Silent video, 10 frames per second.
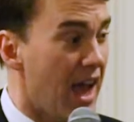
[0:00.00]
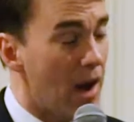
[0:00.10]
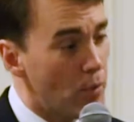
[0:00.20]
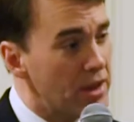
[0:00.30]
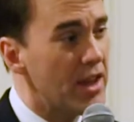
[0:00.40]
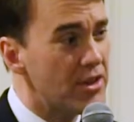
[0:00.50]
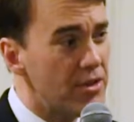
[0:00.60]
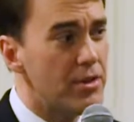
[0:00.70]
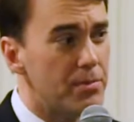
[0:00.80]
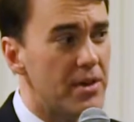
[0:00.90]
and we'd like
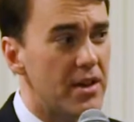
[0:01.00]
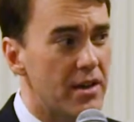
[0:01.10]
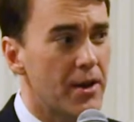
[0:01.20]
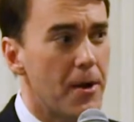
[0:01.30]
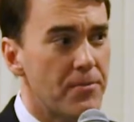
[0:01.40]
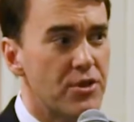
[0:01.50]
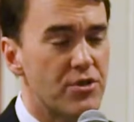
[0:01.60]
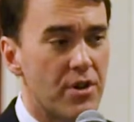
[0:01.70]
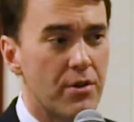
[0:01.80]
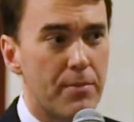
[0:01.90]
you to be the
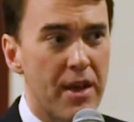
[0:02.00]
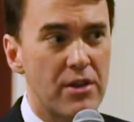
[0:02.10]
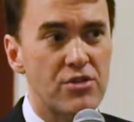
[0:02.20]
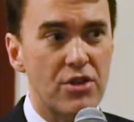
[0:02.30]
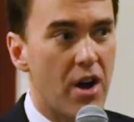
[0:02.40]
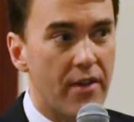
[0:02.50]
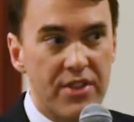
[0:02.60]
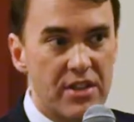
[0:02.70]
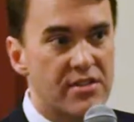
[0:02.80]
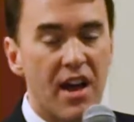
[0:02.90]
general manager of
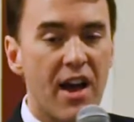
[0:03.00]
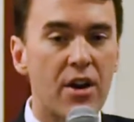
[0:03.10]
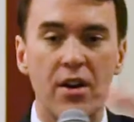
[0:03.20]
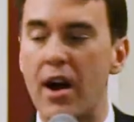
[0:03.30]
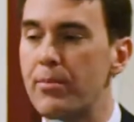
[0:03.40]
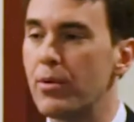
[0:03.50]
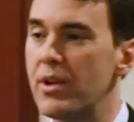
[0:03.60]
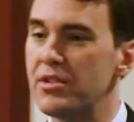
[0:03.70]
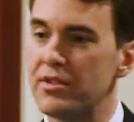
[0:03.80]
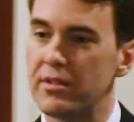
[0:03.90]
the entire
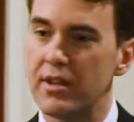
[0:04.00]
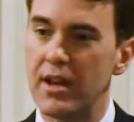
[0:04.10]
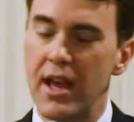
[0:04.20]
operation.